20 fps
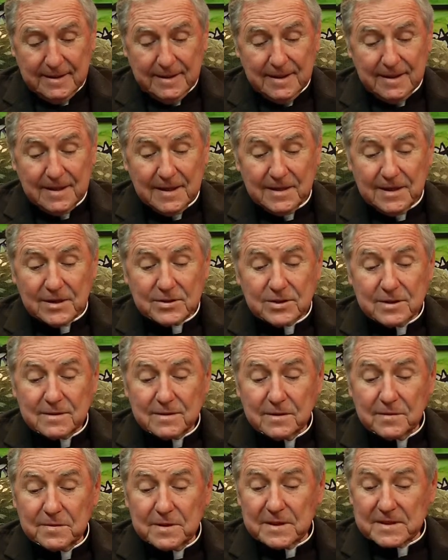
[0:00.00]
In addition
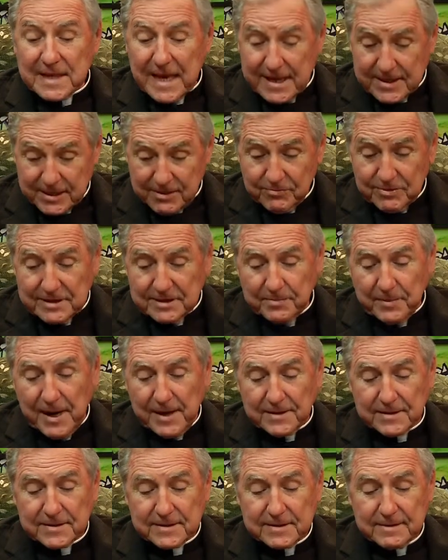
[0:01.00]
to disaster
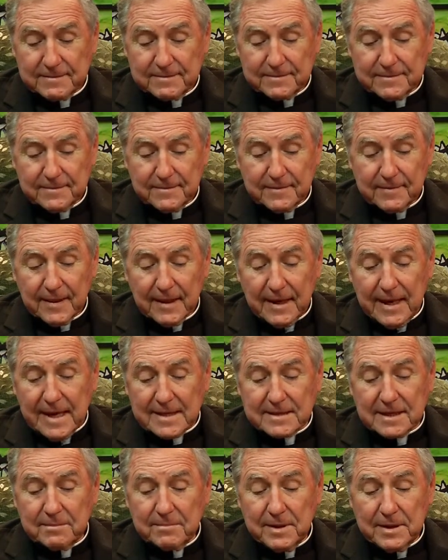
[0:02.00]
response, he
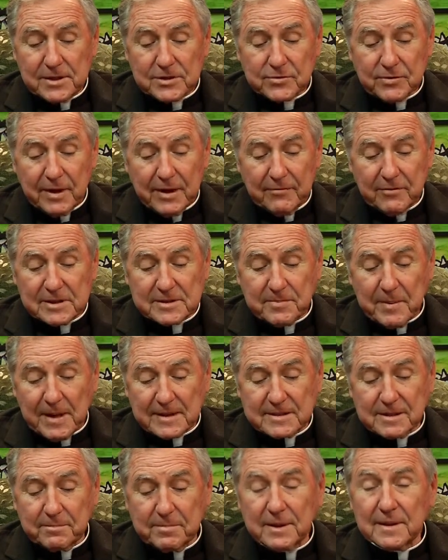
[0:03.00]
has administrative
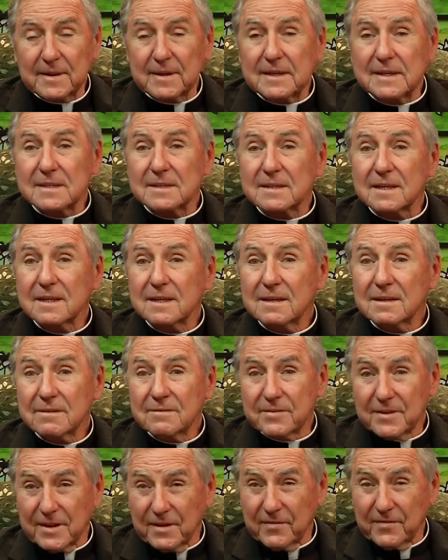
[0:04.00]
responsibilities
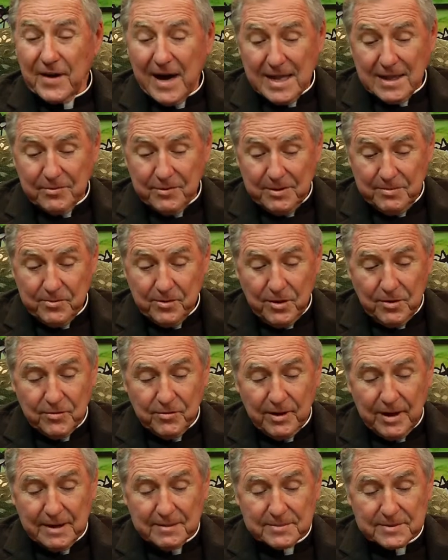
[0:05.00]
for the following
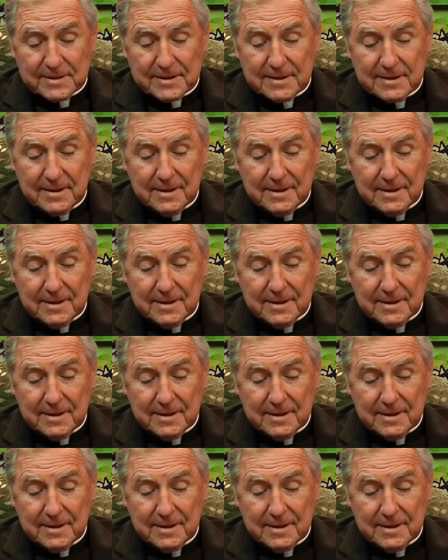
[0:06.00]
programs: